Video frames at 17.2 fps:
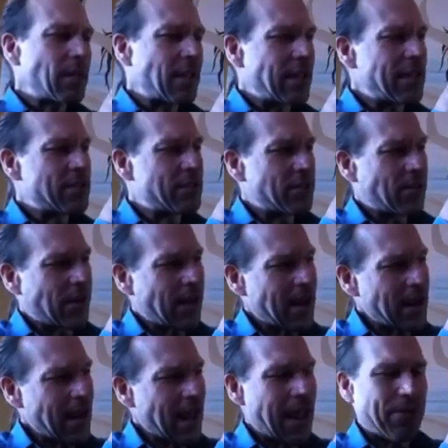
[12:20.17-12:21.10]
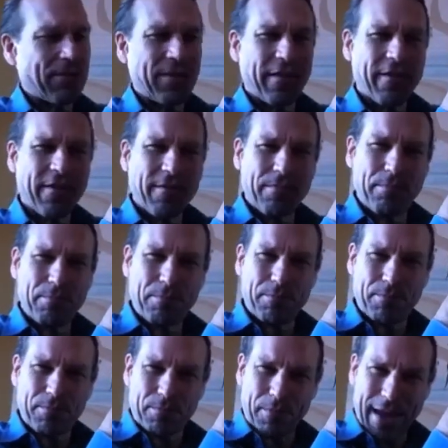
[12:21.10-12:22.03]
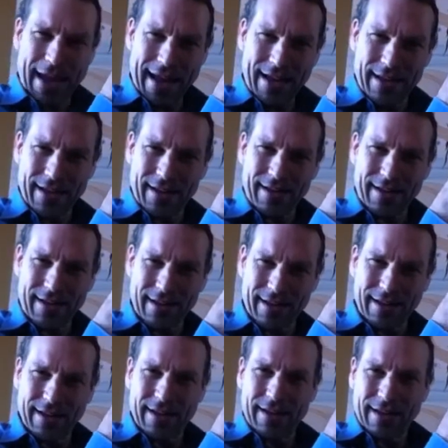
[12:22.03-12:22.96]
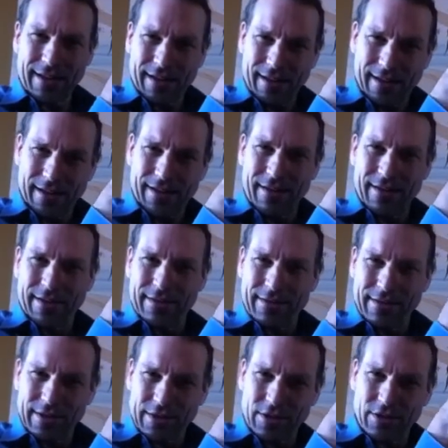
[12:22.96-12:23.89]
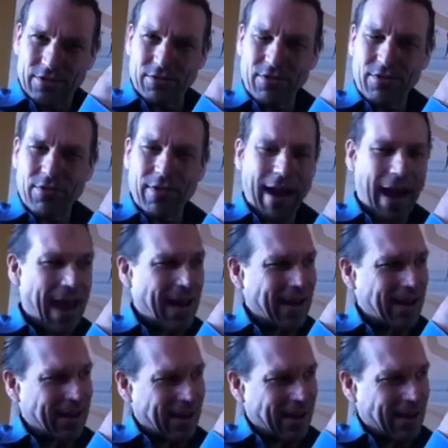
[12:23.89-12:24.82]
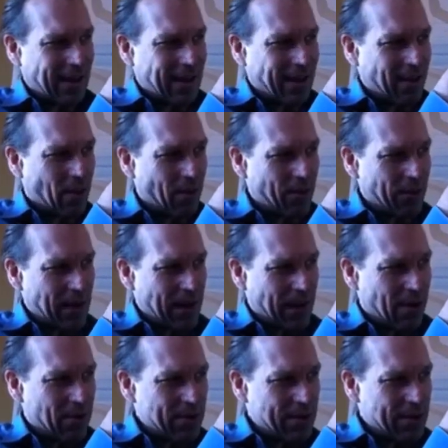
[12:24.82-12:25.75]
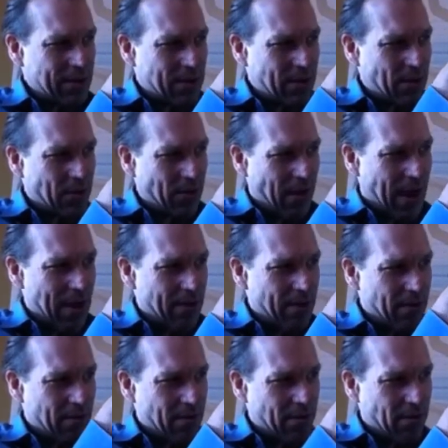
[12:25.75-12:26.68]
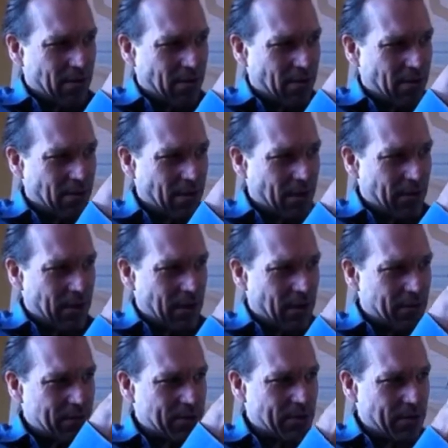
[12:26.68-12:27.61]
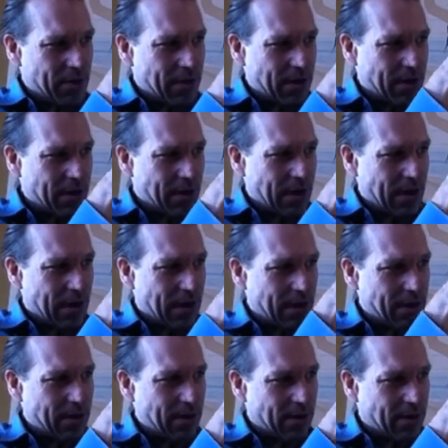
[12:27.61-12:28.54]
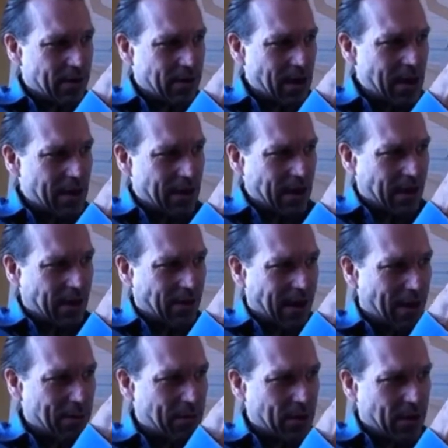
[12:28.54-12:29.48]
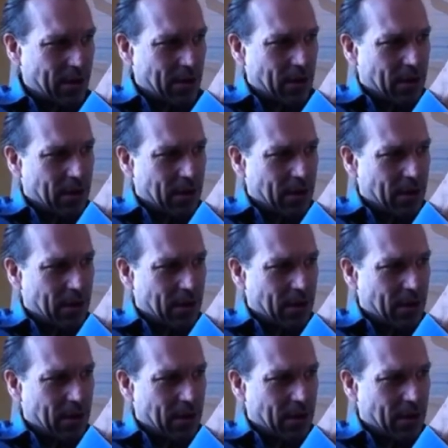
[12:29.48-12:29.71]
is you kind of have to spin the screw and hopefully it goes into the threads. So there we go, I'm turning it and yeah, it grabbed.